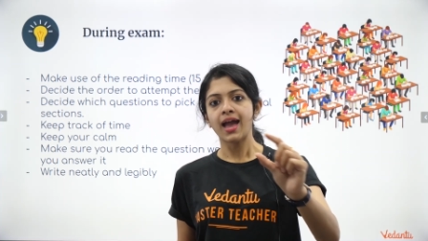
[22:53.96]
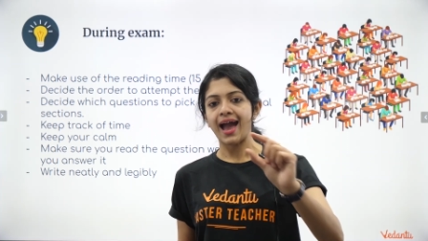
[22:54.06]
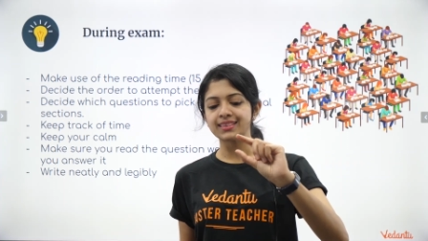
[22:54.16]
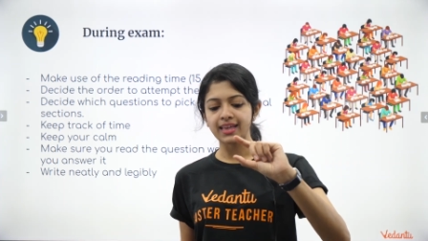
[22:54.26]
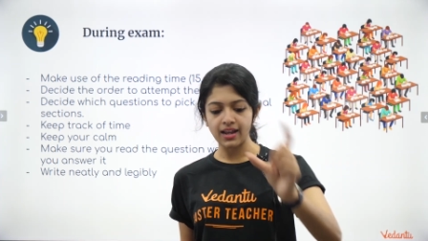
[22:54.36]

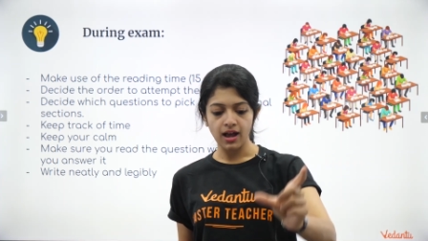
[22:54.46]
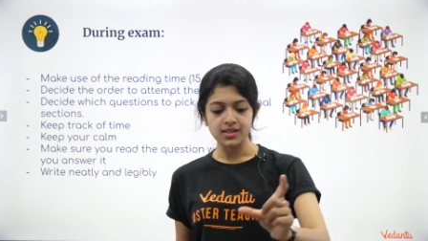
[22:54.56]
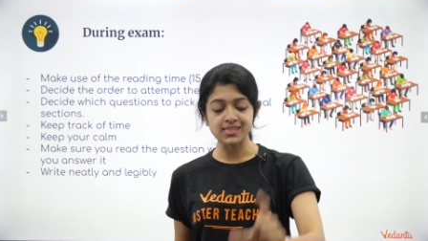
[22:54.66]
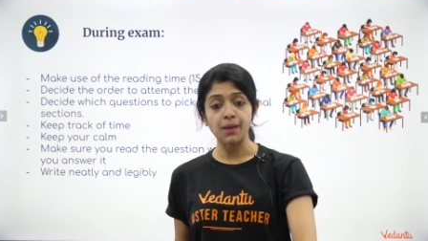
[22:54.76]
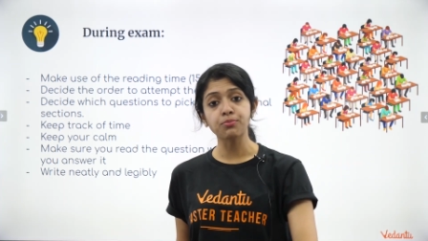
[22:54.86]
and there
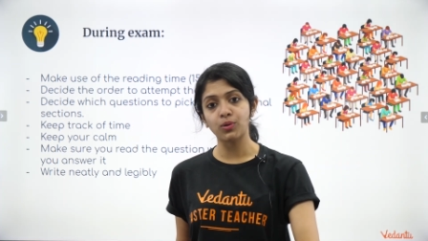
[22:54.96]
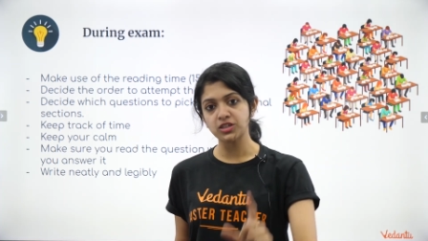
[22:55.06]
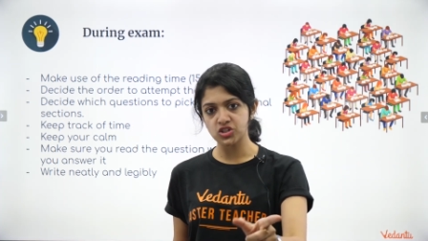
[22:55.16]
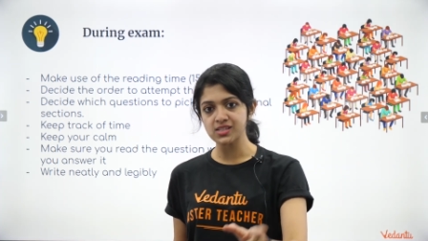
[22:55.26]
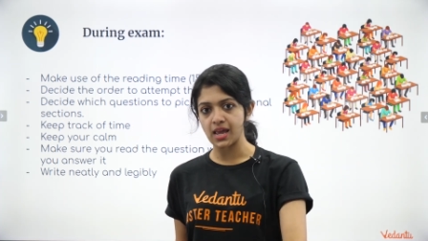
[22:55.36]
are sub
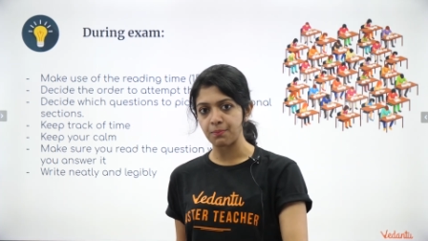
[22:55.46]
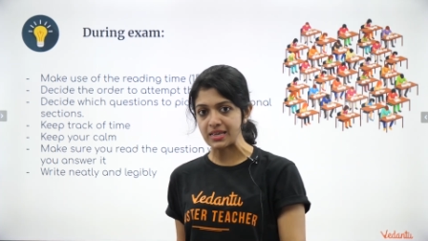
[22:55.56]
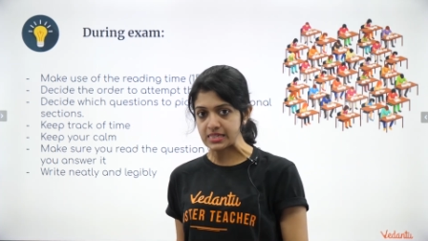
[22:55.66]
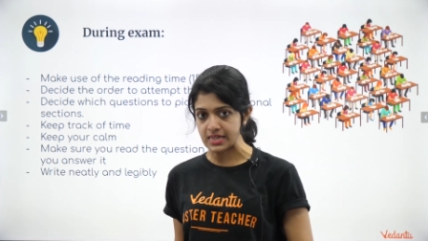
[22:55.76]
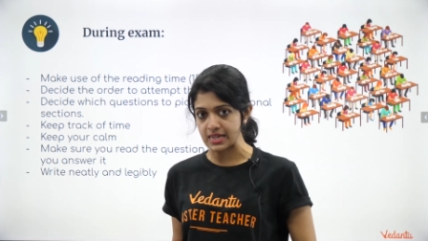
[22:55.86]
questions A,
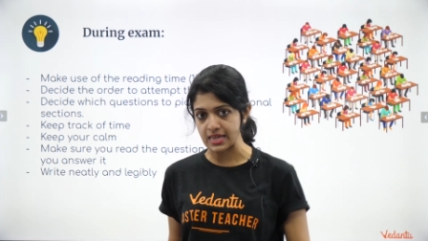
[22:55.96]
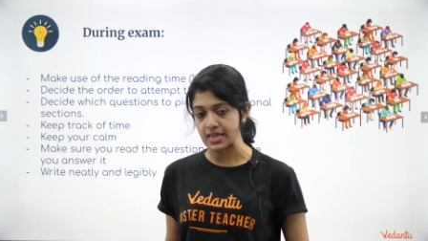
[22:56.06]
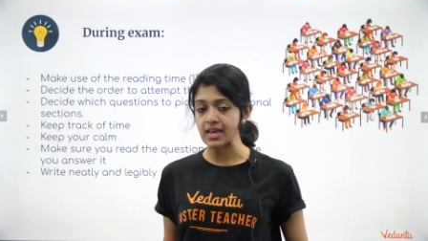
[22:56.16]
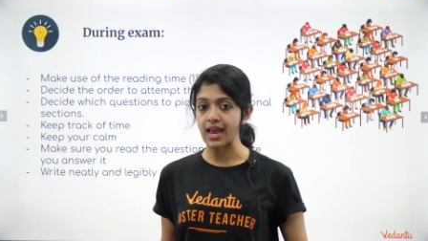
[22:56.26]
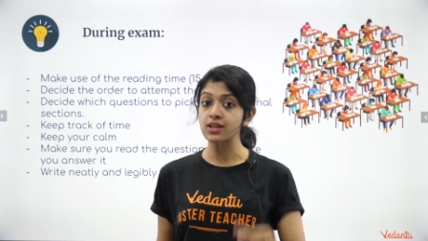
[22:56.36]
B, C, D,
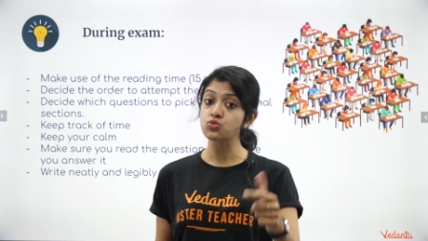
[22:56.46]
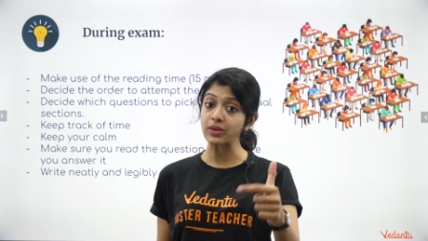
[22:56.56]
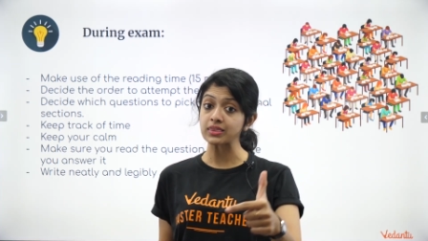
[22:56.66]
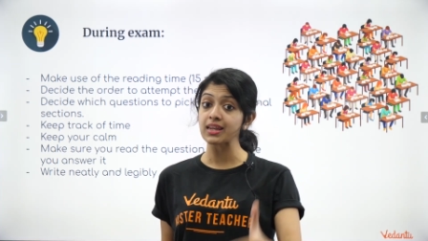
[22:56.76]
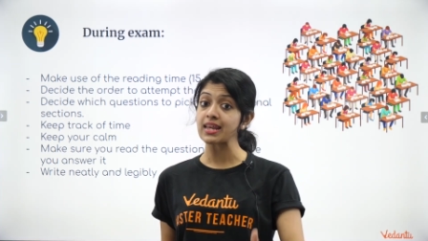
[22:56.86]
E, and
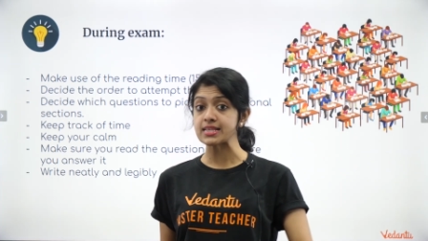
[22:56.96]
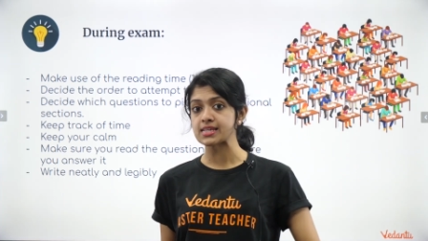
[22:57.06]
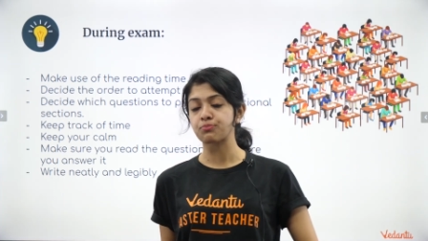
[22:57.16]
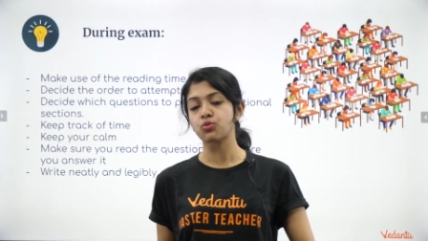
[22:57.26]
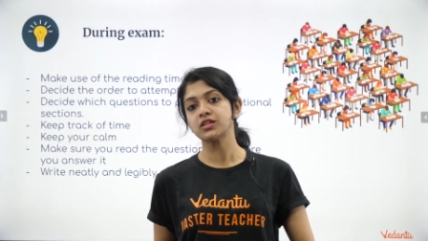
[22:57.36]
within each
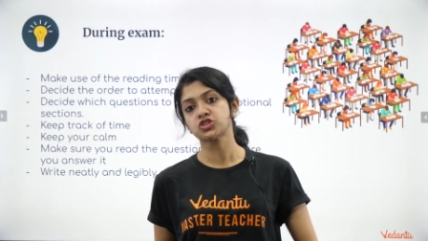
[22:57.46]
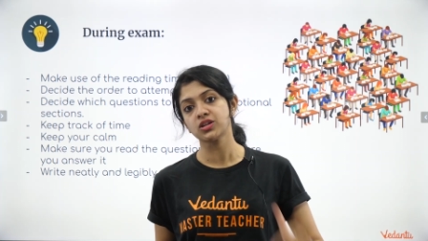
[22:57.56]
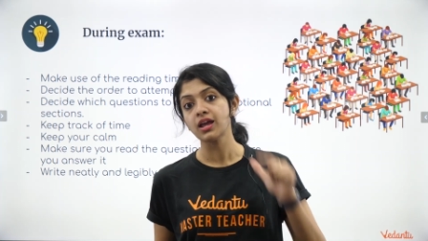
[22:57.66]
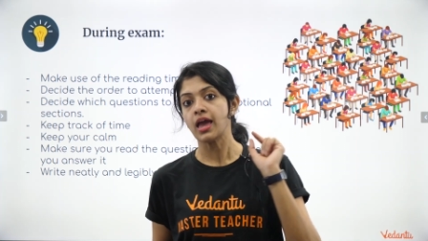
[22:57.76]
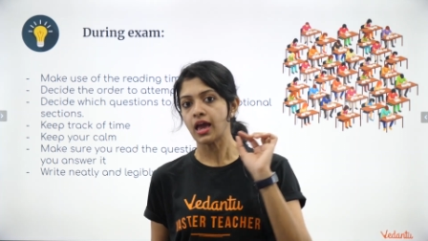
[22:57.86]
sub question,